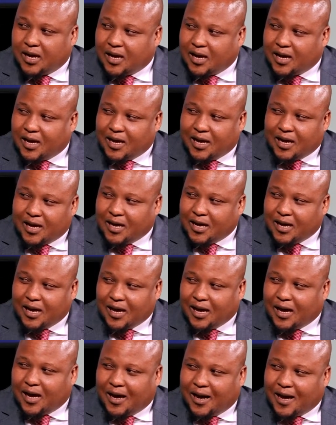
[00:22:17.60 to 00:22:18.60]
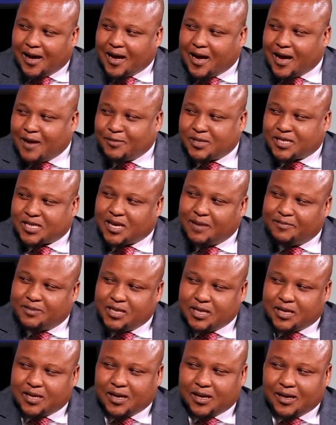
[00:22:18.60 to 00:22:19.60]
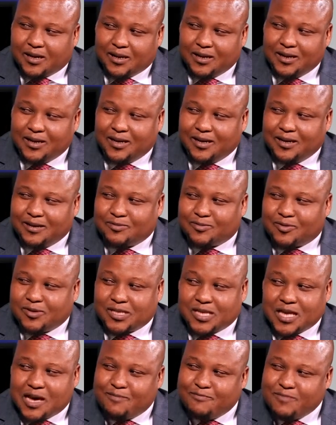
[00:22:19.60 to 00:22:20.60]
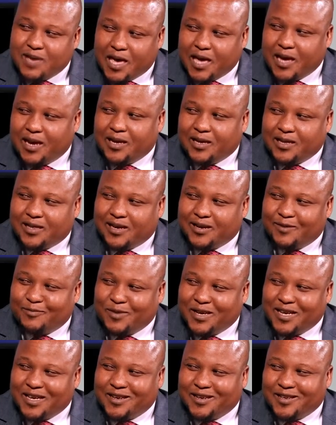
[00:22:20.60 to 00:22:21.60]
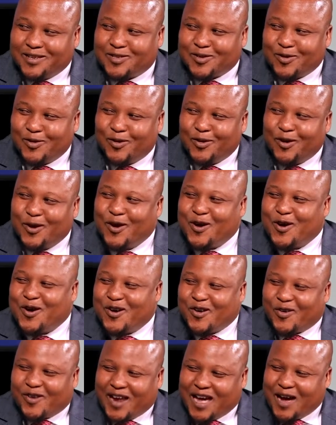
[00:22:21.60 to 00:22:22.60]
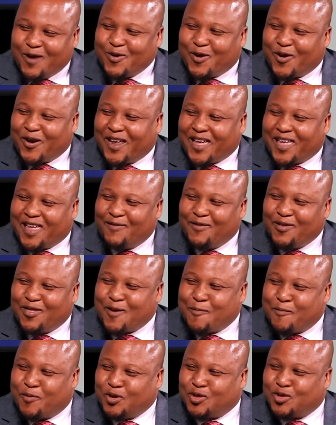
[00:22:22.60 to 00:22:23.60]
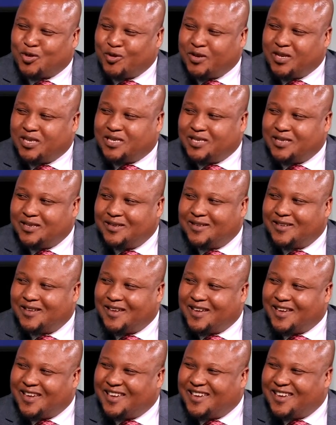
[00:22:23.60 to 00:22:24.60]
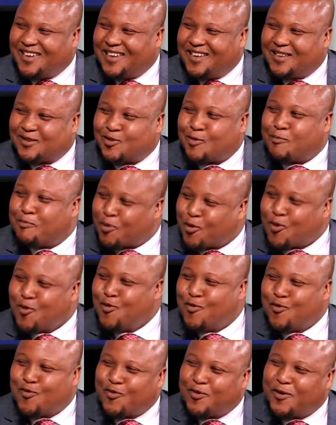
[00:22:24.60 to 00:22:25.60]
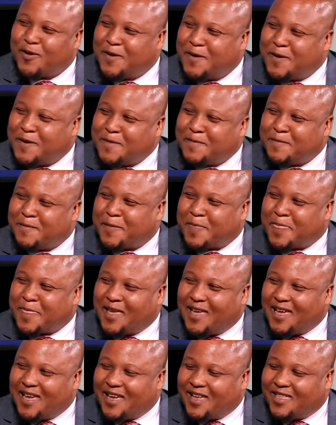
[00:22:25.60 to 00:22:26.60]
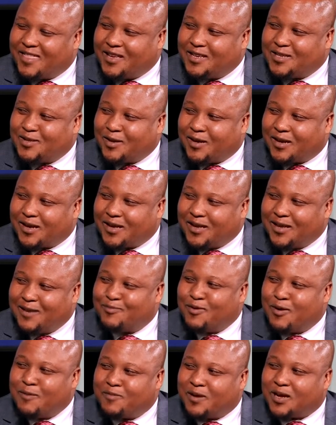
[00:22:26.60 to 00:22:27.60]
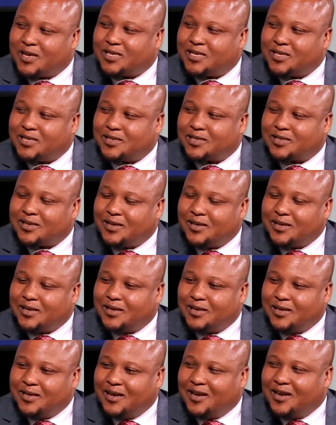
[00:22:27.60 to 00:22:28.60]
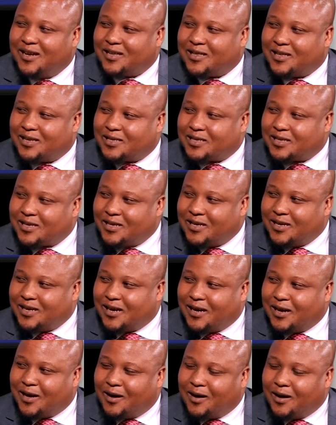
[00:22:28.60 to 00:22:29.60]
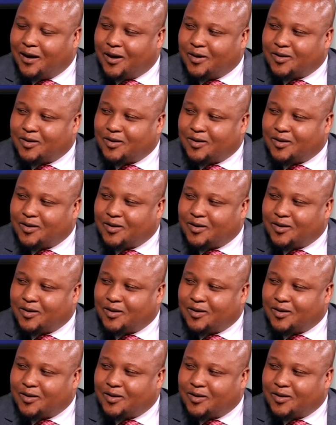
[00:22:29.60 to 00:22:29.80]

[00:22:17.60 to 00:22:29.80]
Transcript: I'm skeptical because there are many. So now we're gonna give you the opportunity to prove that you're a hip hop artist. That I'll